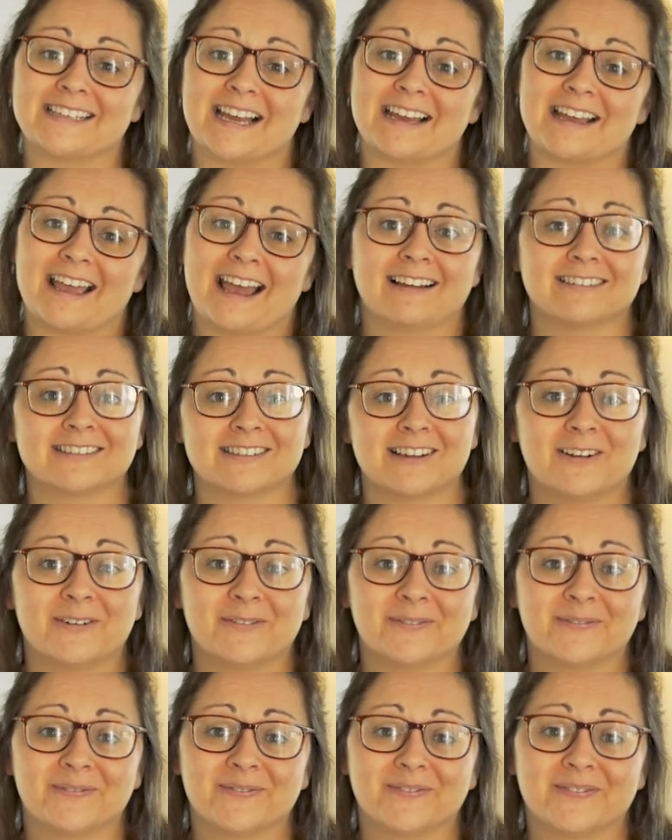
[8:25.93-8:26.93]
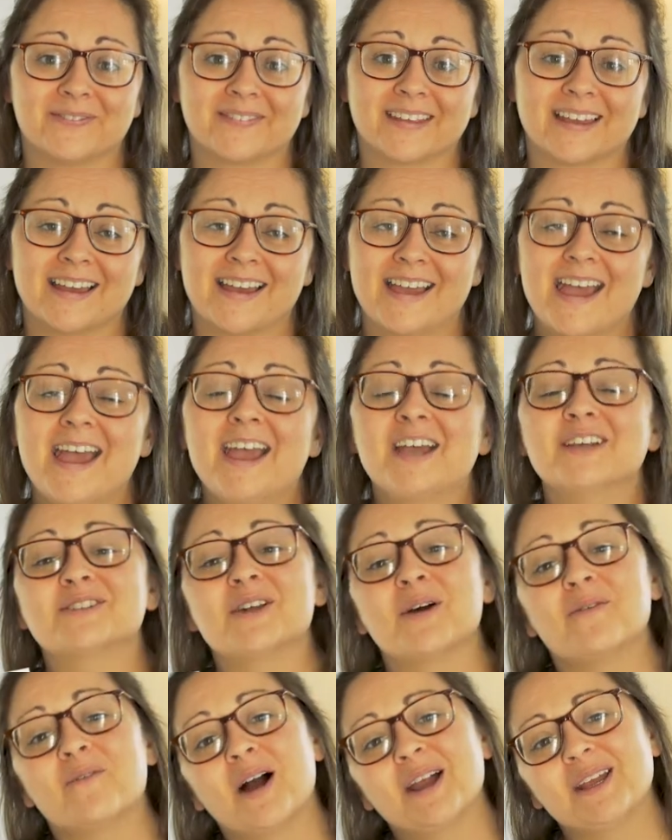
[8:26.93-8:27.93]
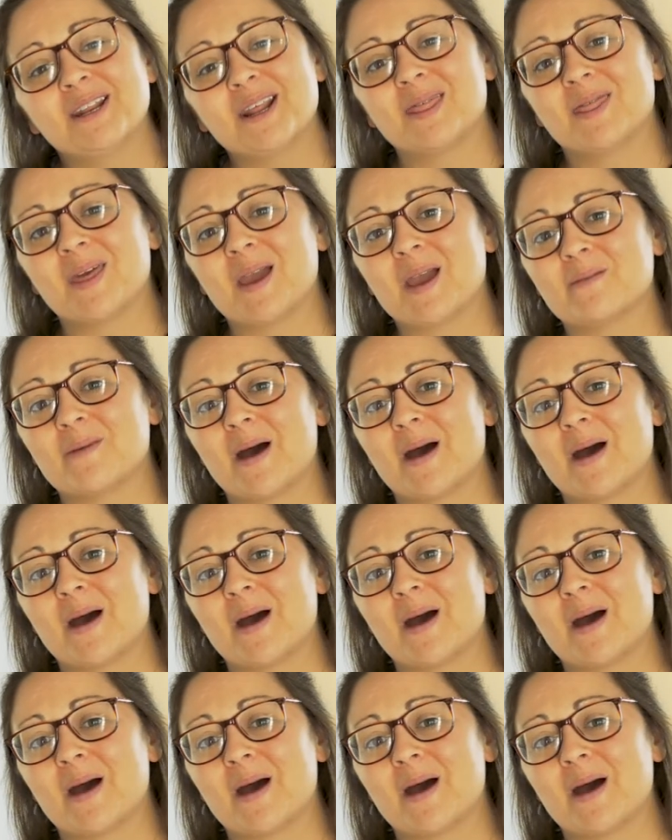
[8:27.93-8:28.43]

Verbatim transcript: sandcastle. So I want you to think